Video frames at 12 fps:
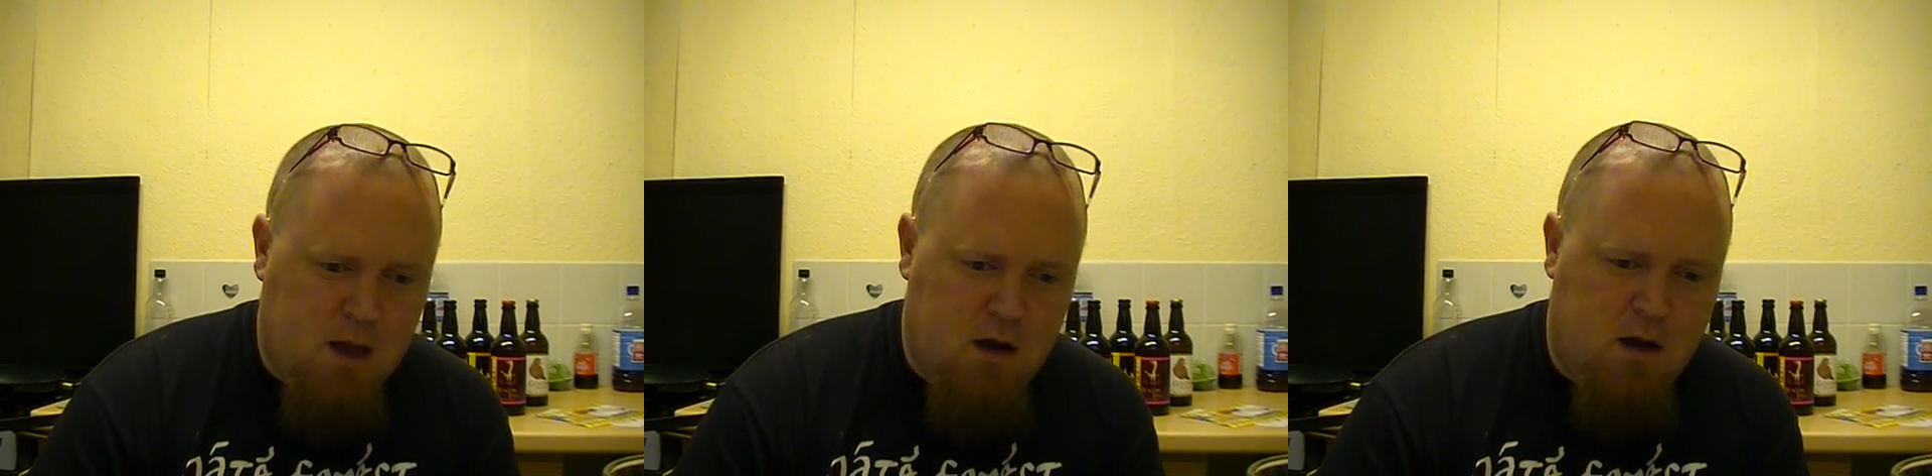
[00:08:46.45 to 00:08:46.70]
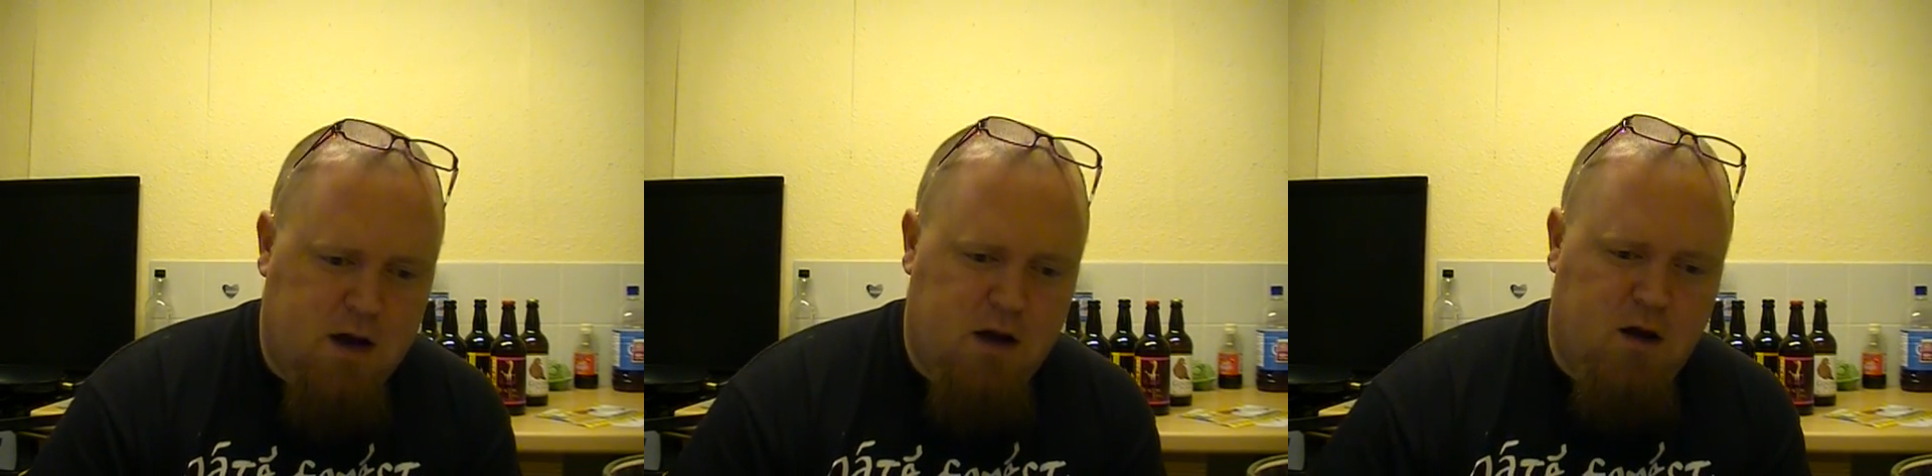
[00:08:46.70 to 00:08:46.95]

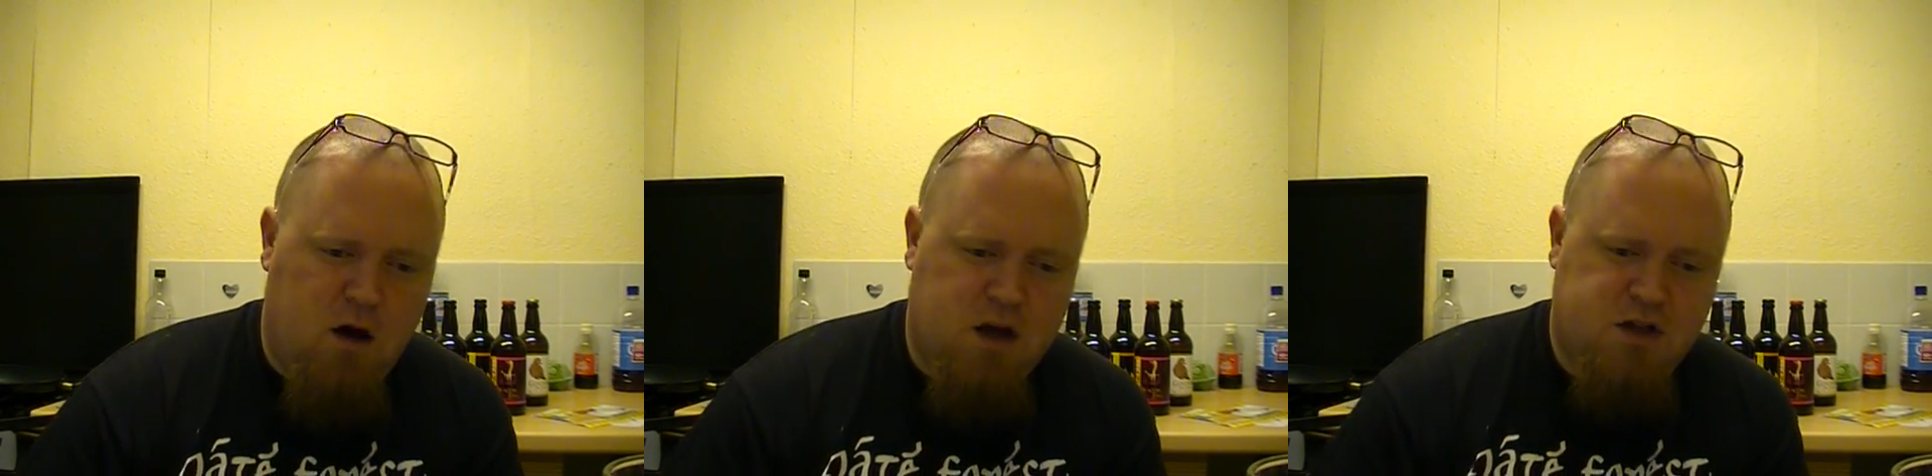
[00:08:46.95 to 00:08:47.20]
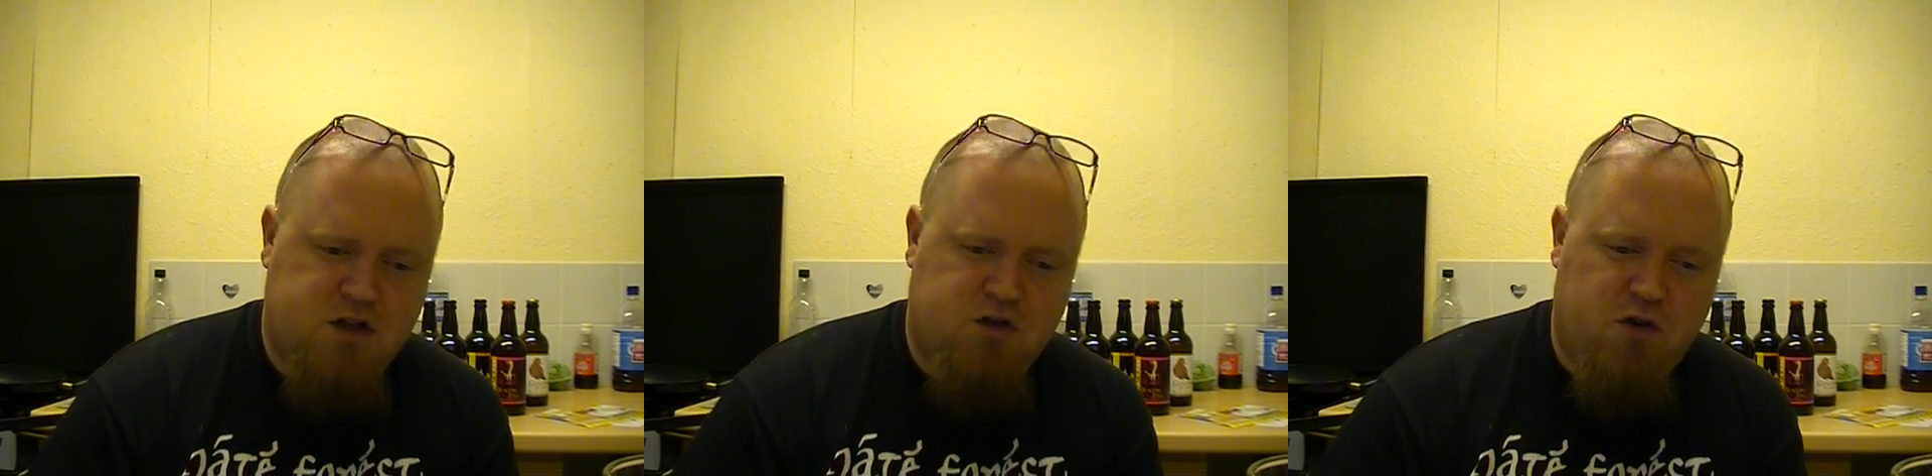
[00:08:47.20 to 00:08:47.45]
like a
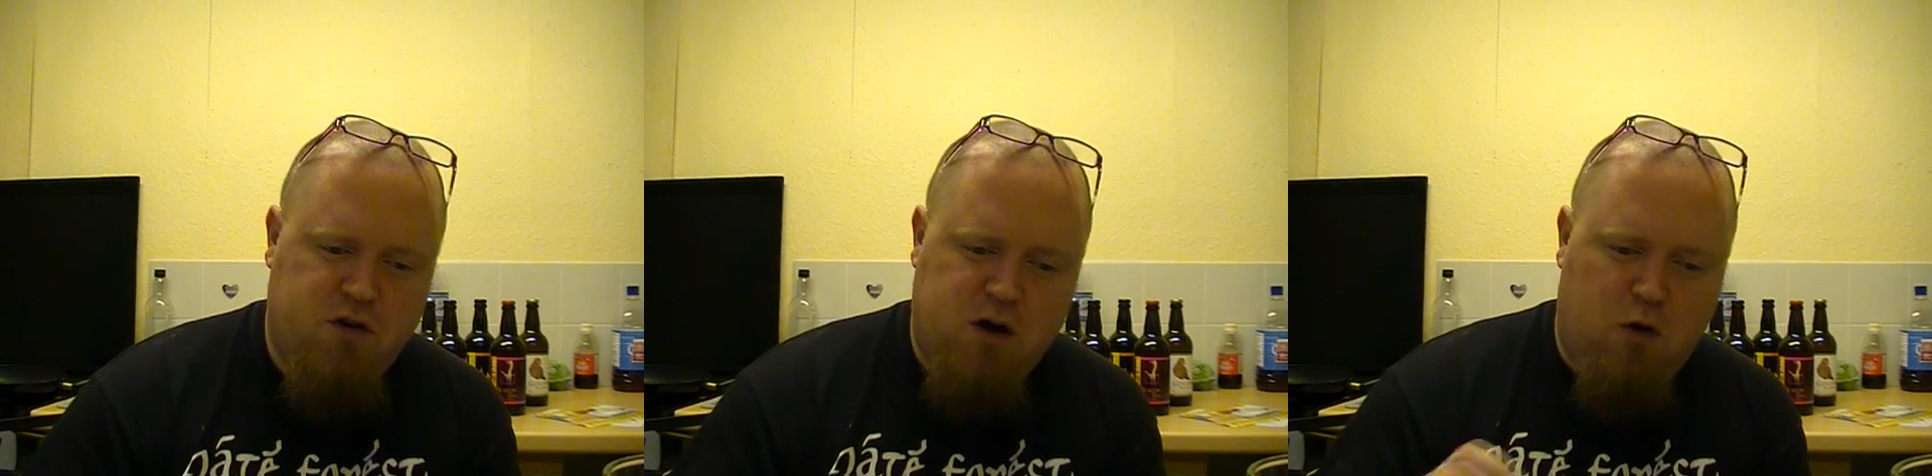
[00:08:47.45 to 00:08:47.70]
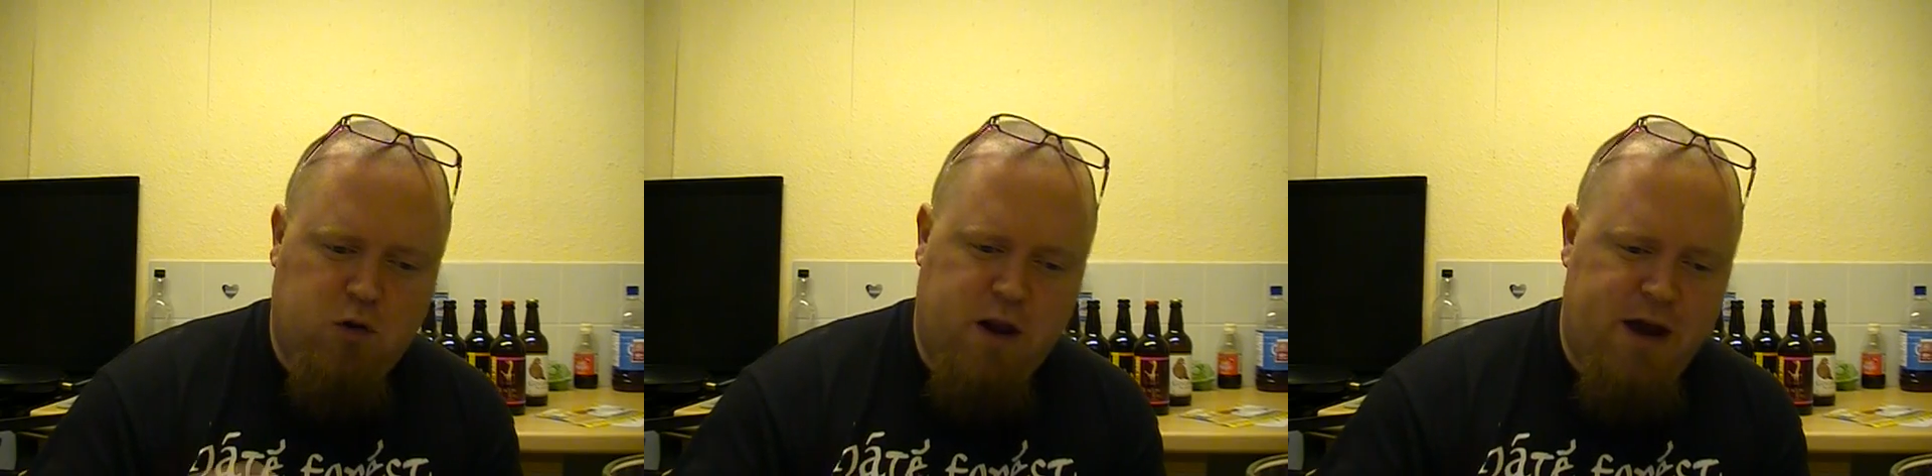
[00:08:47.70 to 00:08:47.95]
lager stroke
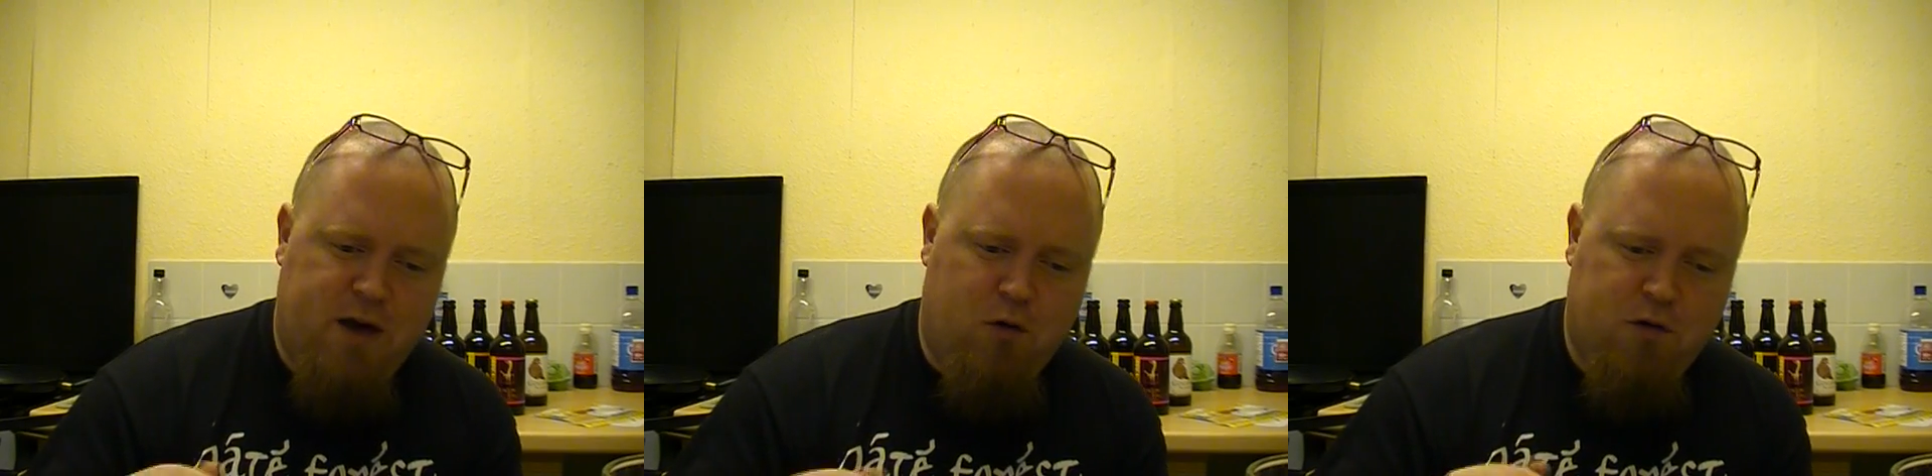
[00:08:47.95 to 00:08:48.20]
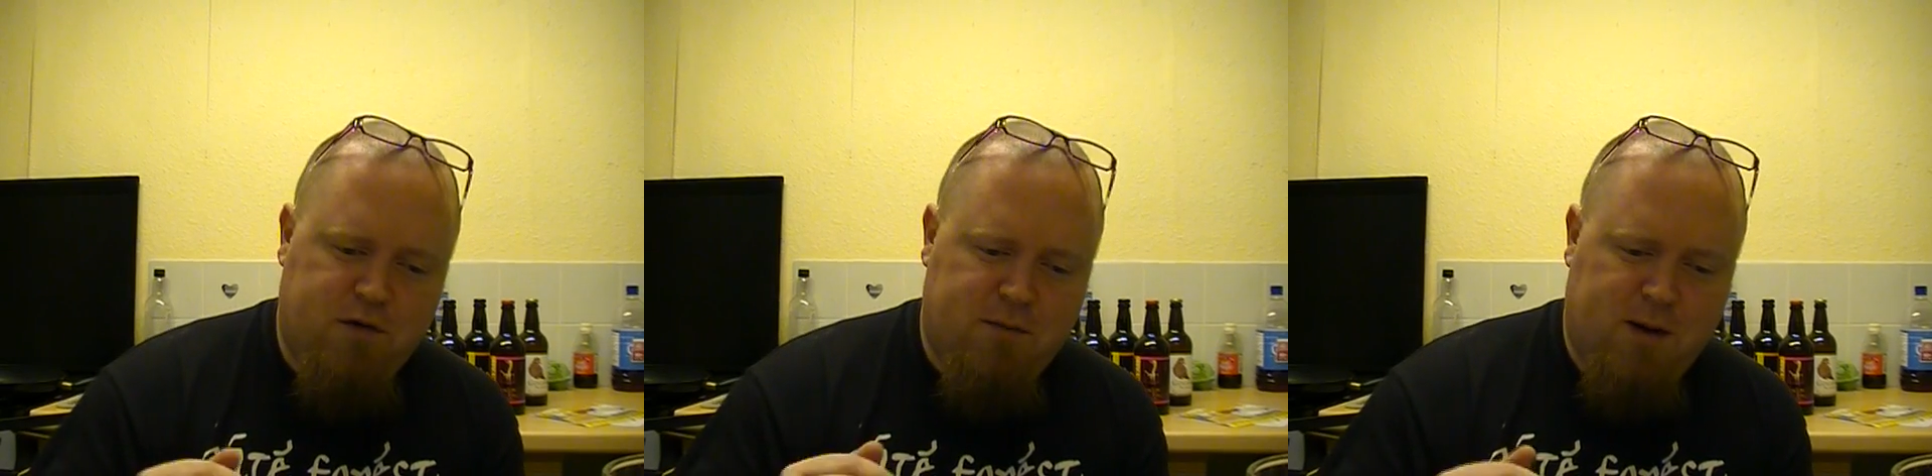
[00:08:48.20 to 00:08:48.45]
golden ale
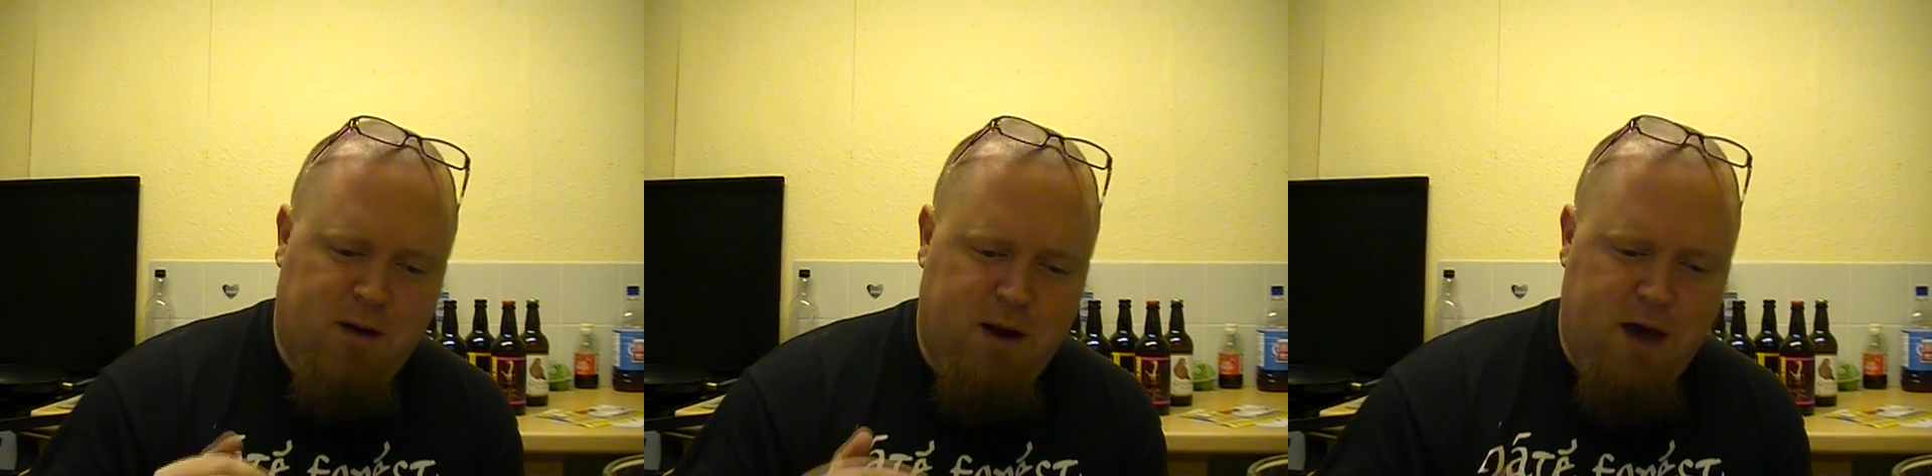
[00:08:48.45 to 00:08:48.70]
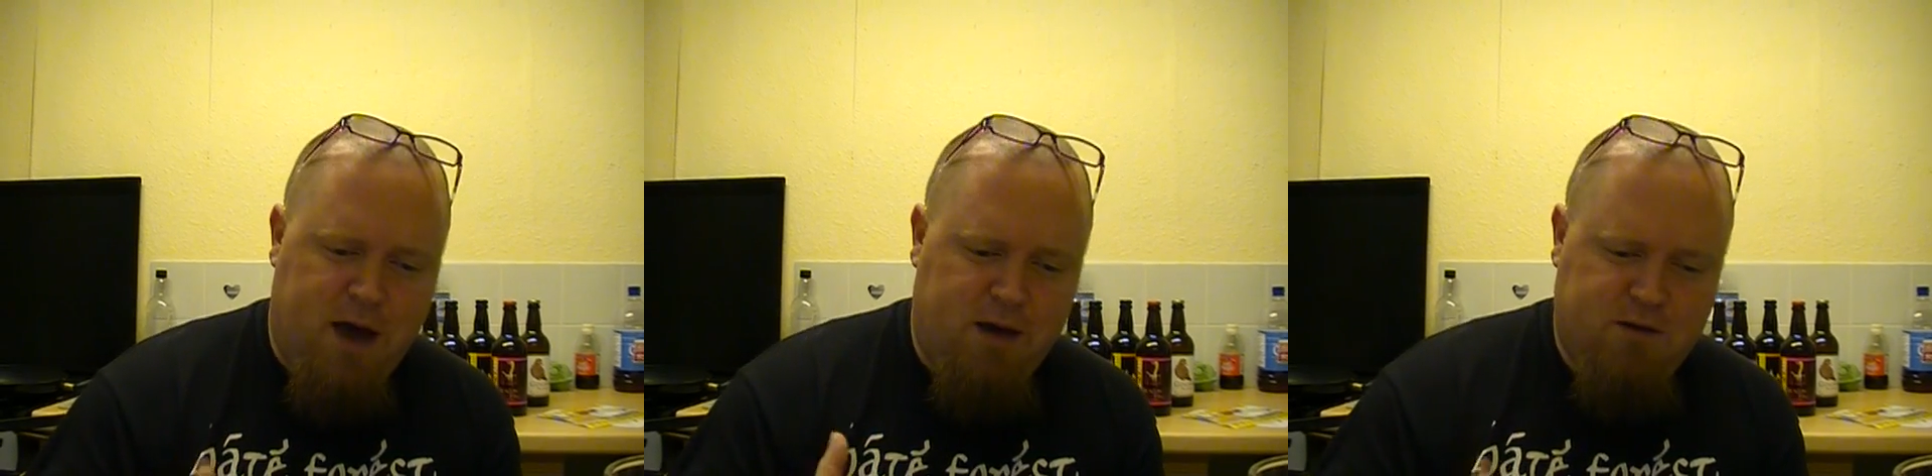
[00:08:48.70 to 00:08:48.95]
or something like that.